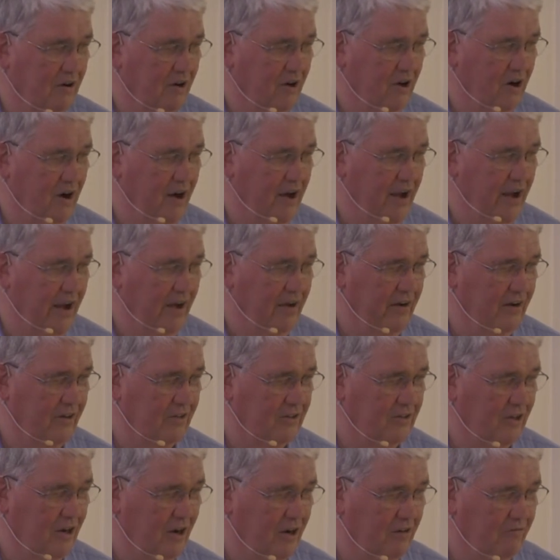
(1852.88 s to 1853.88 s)
her hand
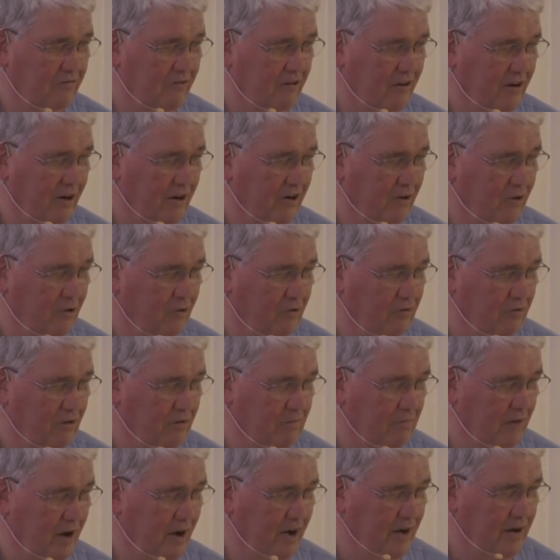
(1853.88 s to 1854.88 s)
is hovering
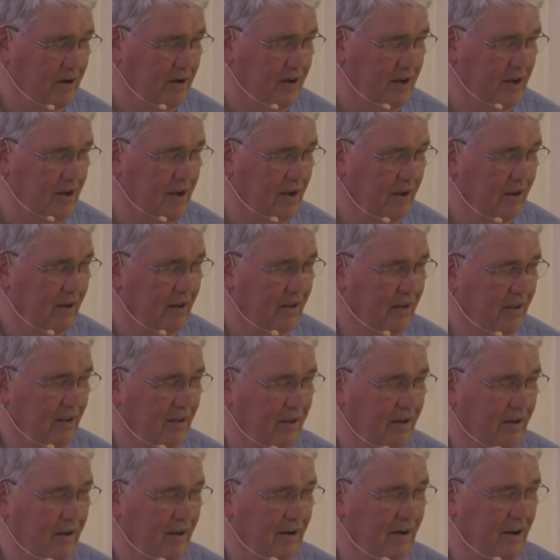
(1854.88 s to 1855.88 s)
over my knee,
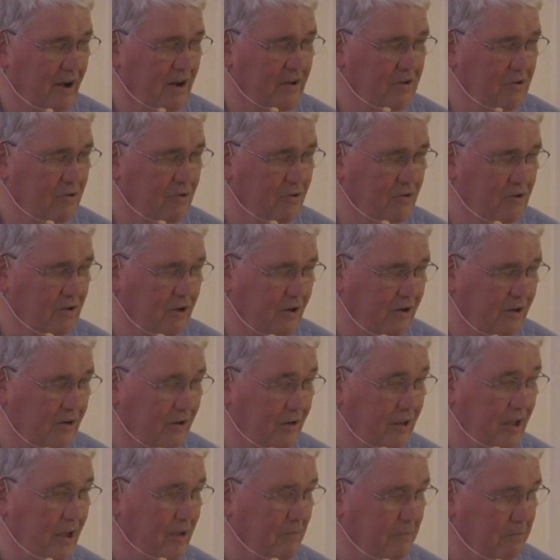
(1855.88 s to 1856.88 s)
and I know the
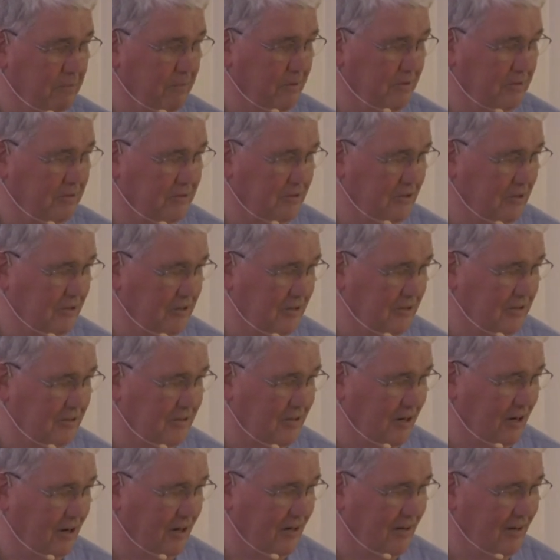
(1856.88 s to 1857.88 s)
clamp is going to
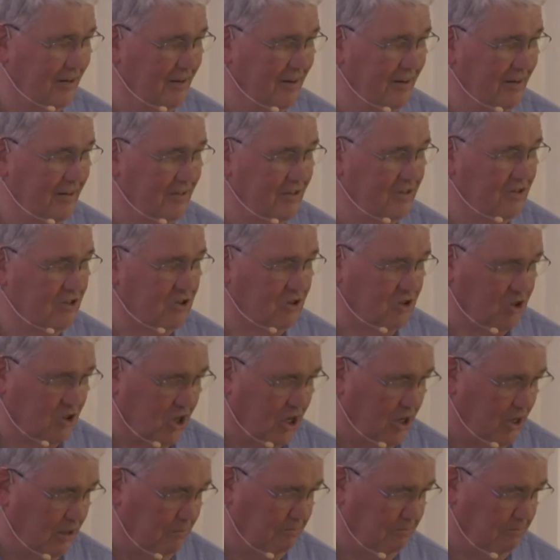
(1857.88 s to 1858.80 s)
start. Shut